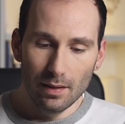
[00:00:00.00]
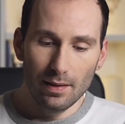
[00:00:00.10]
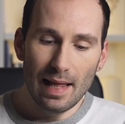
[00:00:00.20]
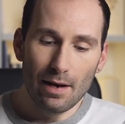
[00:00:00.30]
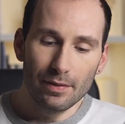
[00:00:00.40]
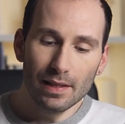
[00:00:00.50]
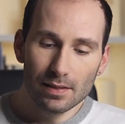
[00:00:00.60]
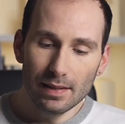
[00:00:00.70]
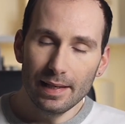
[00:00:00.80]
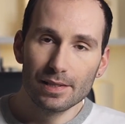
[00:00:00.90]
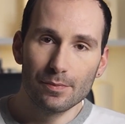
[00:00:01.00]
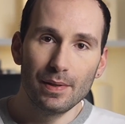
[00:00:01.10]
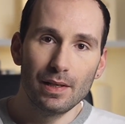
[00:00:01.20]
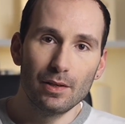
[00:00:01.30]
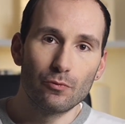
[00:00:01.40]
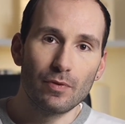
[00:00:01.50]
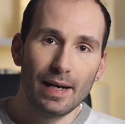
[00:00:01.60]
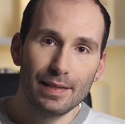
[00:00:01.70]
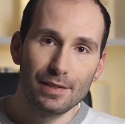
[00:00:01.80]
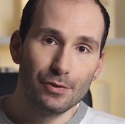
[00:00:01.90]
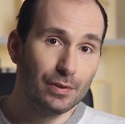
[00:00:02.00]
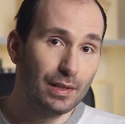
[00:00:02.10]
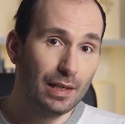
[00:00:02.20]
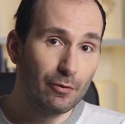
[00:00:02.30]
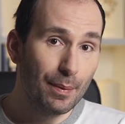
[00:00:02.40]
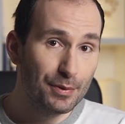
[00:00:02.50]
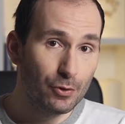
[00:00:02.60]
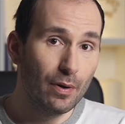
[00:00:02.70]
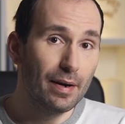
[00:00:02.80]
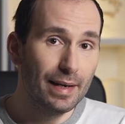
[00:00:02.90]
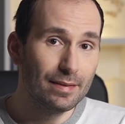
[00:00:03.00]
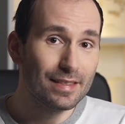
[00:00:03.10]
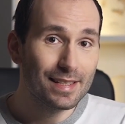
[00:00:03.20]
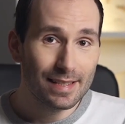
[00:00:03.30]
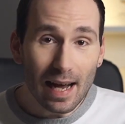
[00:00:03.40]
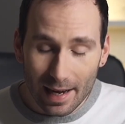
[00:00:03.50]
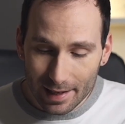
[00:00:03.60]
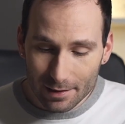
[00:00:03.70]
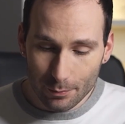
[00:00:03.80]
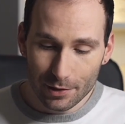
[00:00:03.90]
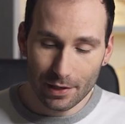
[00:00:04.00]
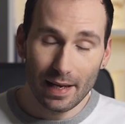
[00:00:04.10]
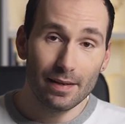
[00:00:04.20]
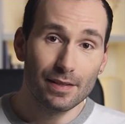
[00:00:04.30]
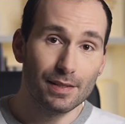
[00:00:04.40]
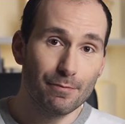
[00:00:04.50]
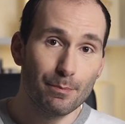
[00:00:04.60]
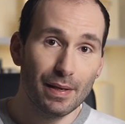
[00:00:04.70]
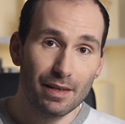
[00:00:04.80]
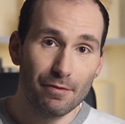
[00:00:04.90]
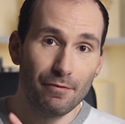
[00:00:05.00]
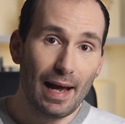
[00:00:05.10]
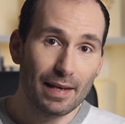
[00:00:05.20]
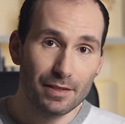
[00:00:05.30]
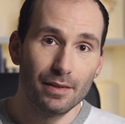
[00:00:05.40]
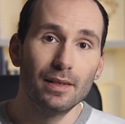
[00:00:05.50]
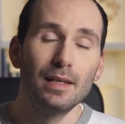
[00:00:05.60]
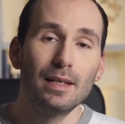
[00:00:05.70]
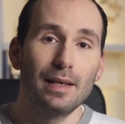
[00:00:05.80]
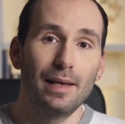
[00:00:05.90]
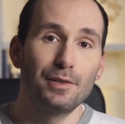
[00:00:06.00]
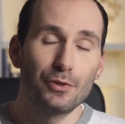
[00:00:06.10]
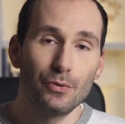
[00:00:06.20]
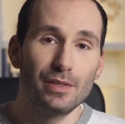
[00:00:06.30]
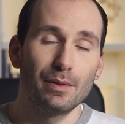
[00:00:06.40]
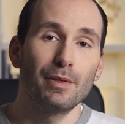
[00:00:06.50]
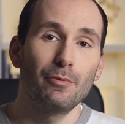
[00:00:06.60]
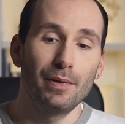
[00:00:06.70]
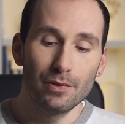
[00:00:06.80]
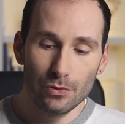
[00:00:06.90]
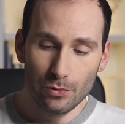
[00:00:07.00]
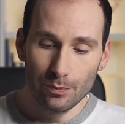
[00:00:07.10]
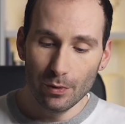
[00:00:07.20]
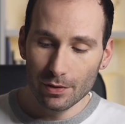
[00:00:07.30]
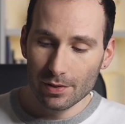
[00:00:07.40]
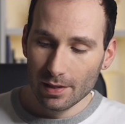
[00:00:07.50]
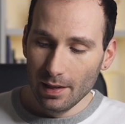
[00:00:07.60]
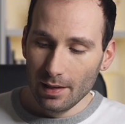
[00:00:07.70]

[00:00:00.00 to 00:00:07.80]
Now, this takes me right to the repertoire inside, which again is a big factor in choosing between the two books.